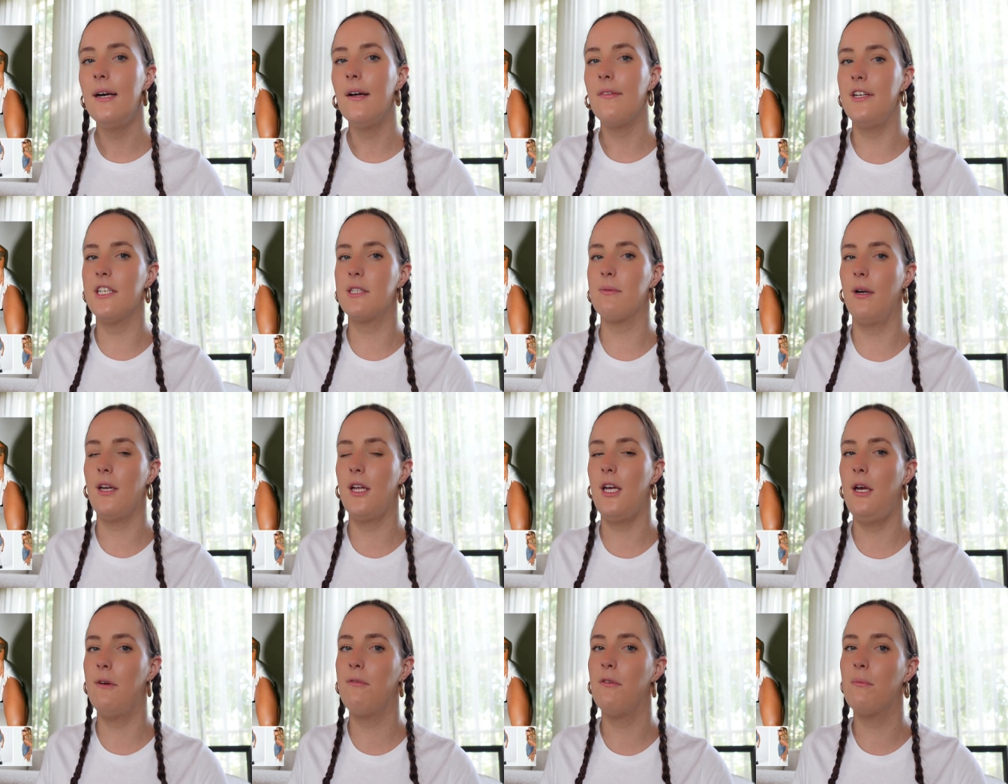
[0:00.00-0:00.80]
This one
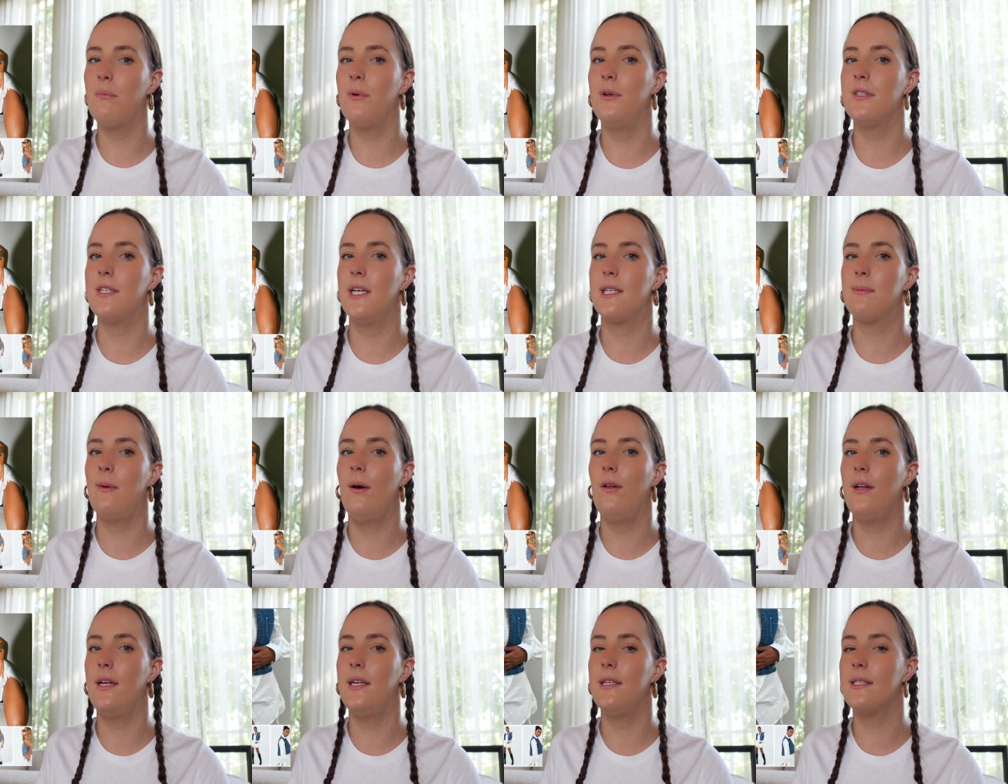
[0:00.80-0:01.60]
here from Princess
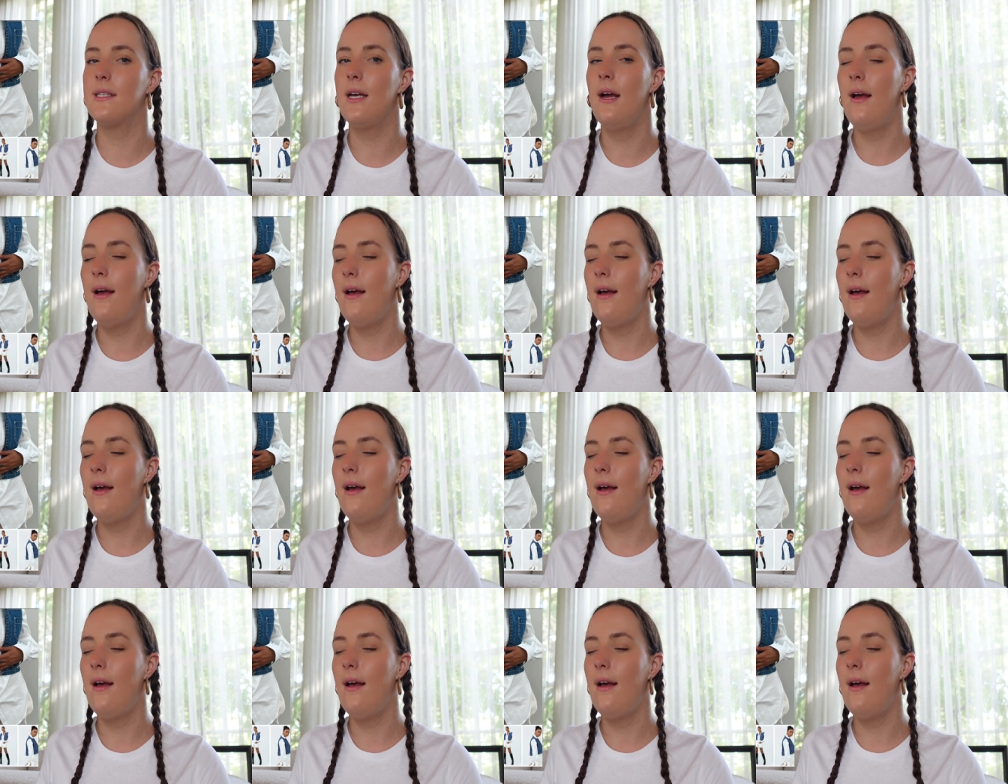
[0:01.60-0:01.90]
Polly is,